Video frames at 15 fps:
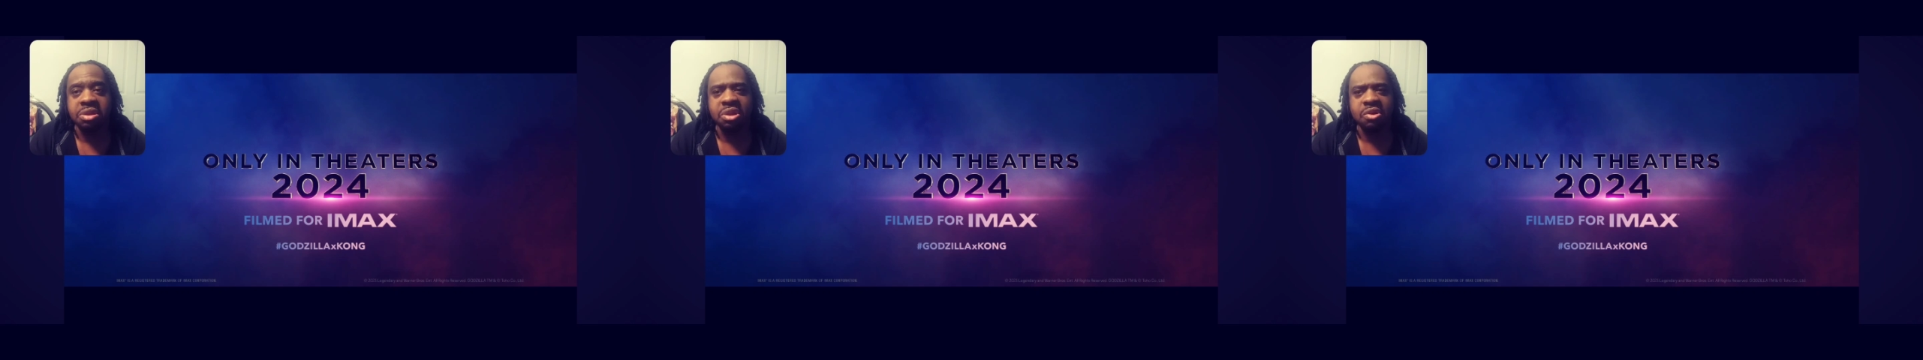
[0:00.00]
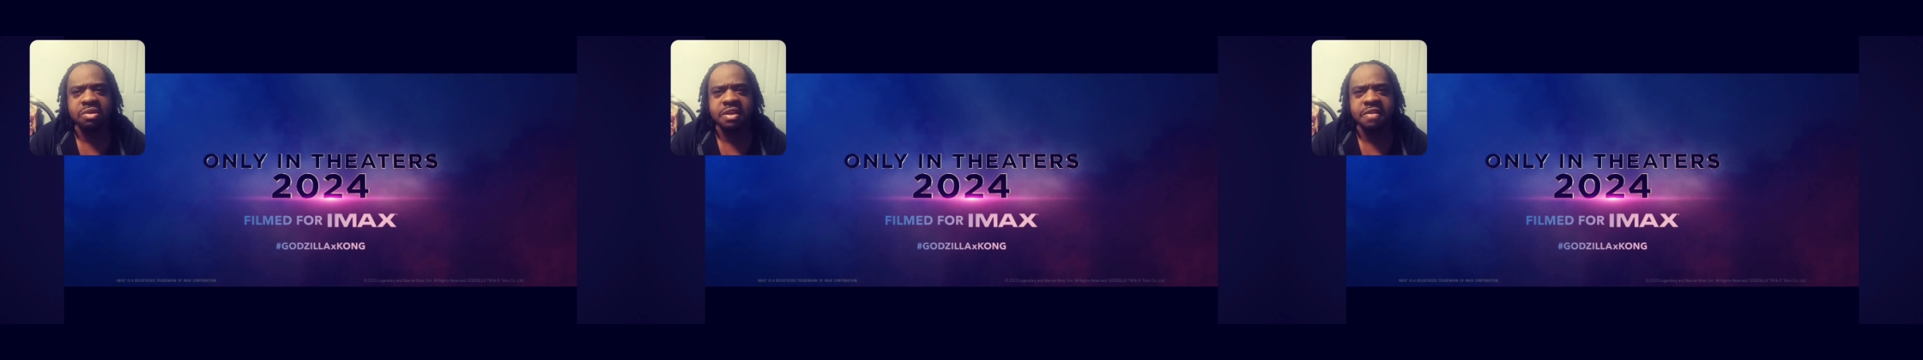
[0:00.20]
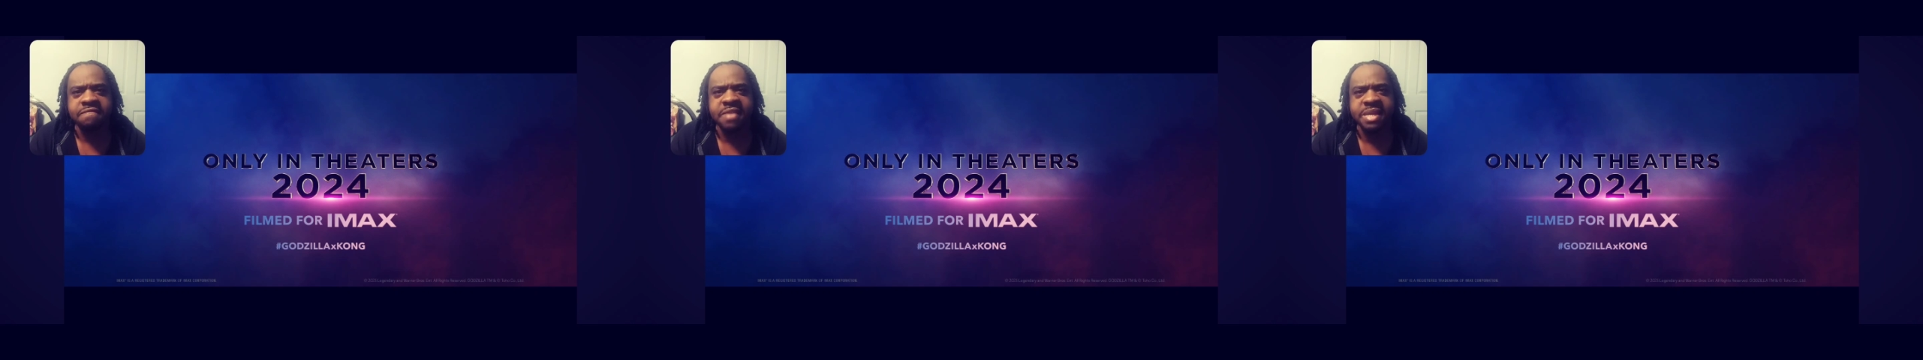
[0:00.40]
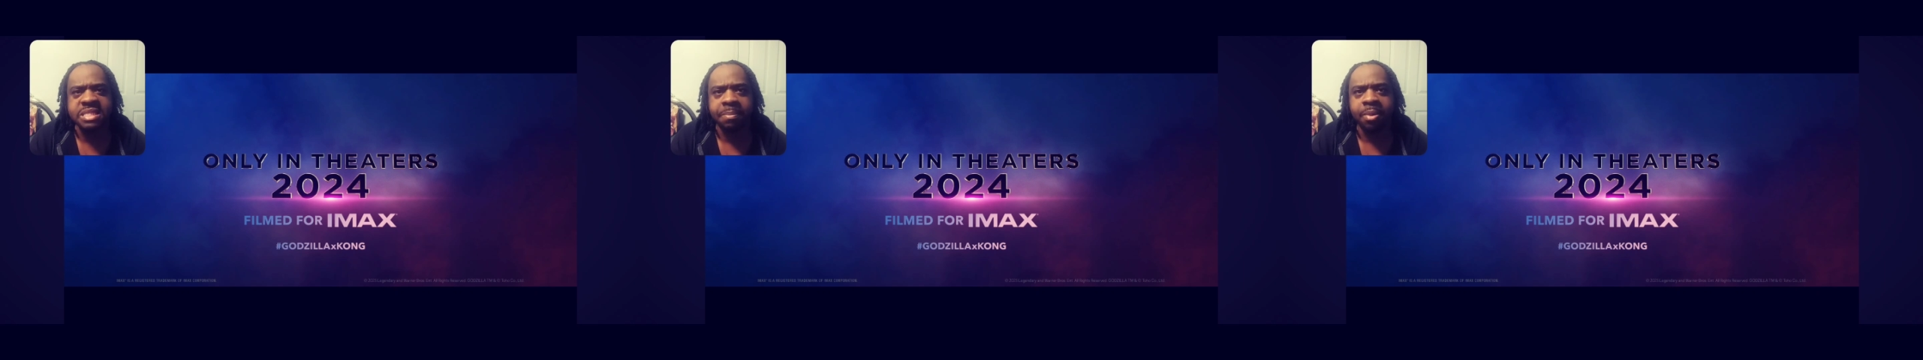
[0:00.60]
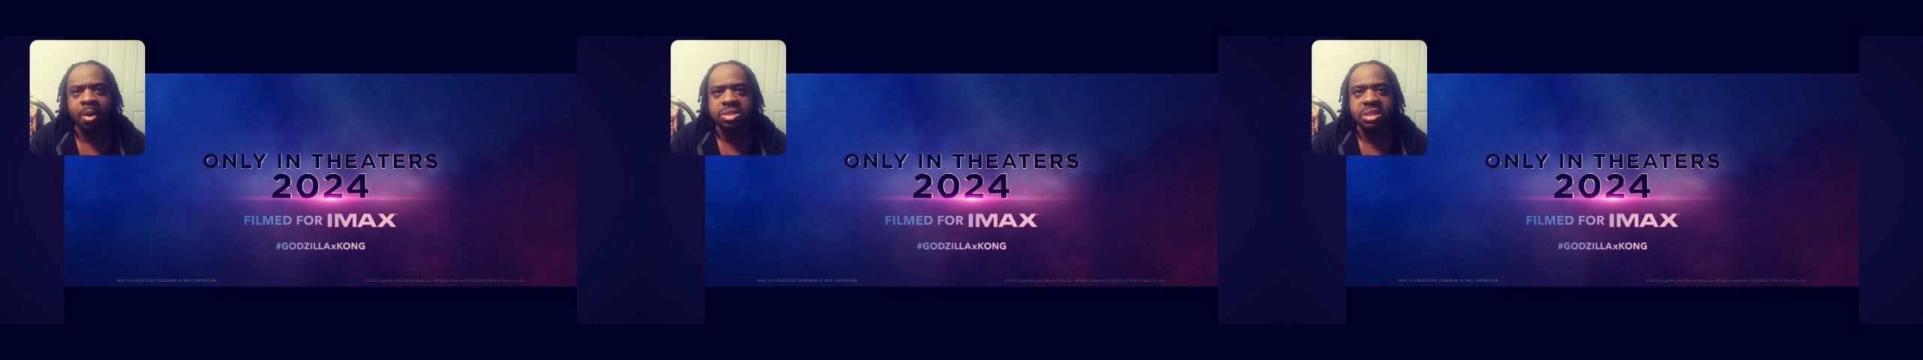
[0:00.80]
know if they're
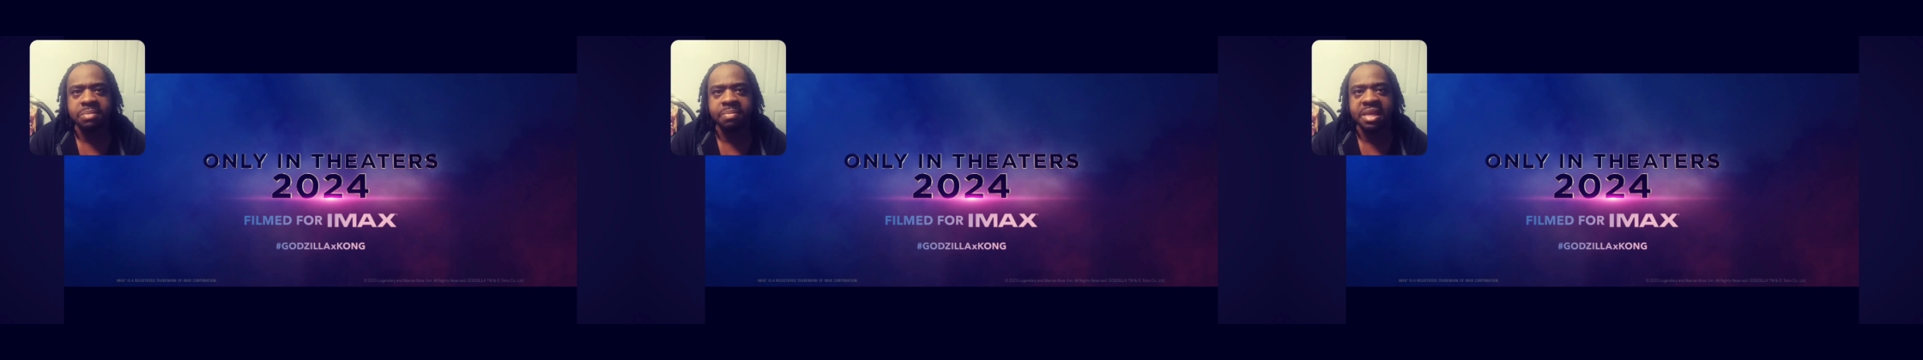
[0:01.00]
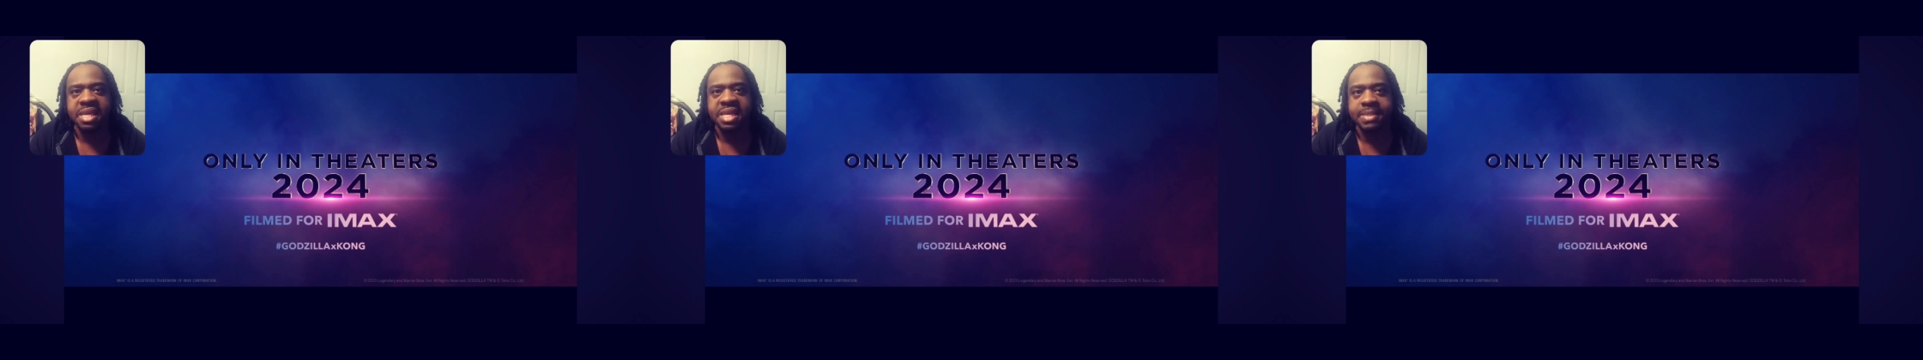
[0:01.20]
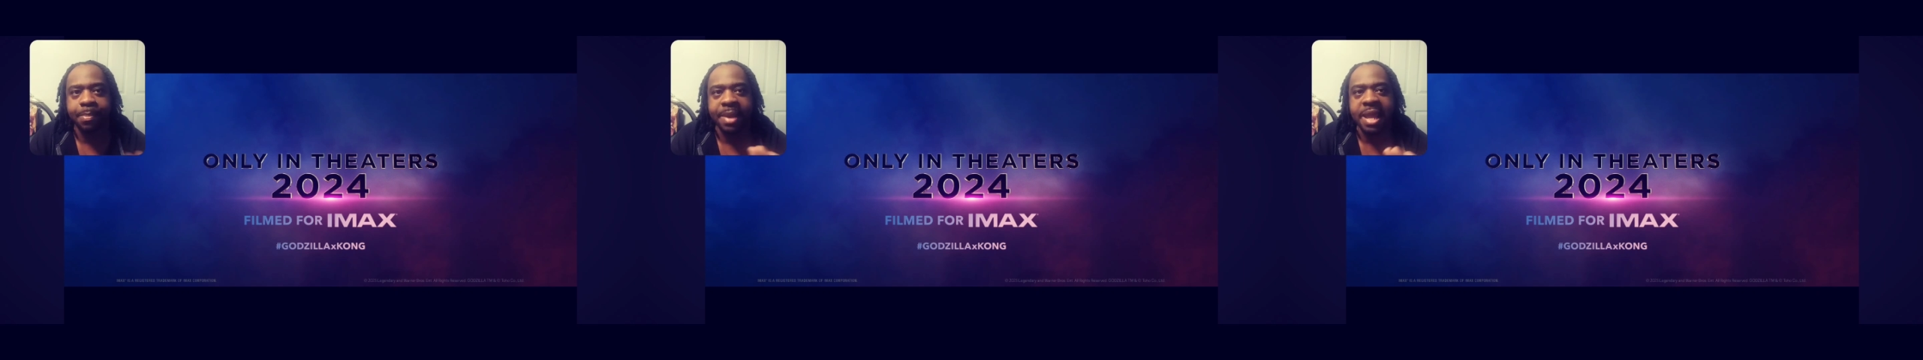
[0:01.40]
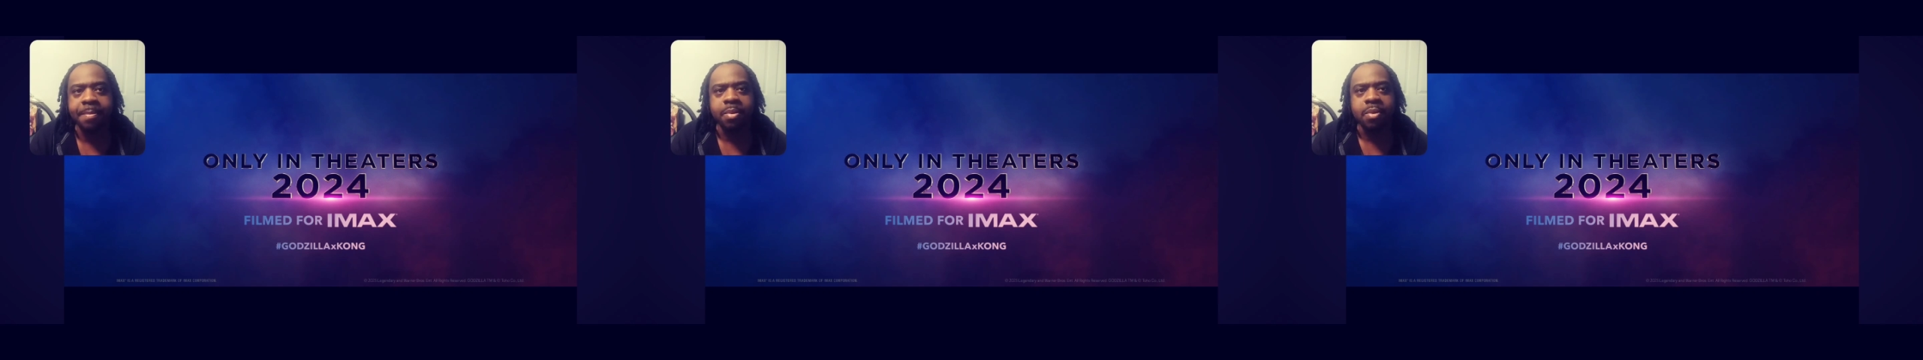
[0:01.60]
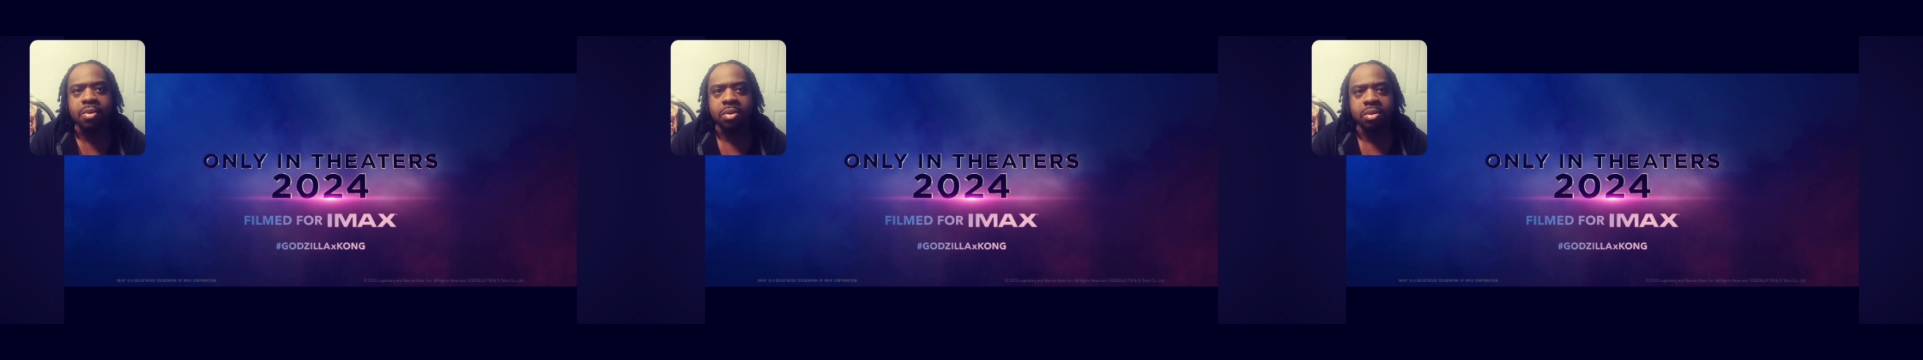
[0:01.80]
supposed to be his
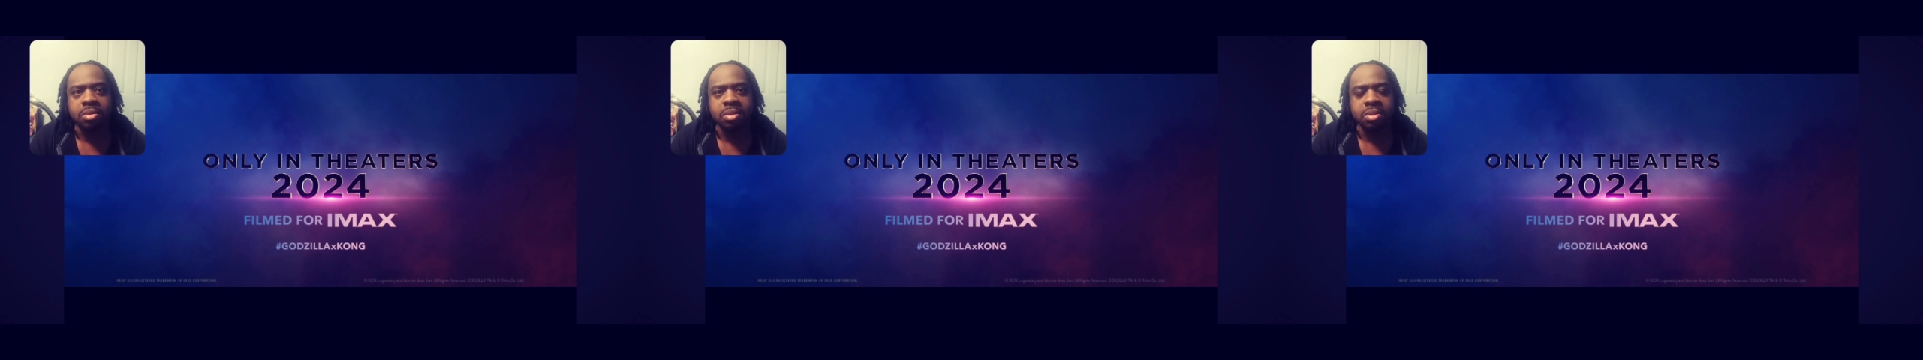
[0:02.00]
people,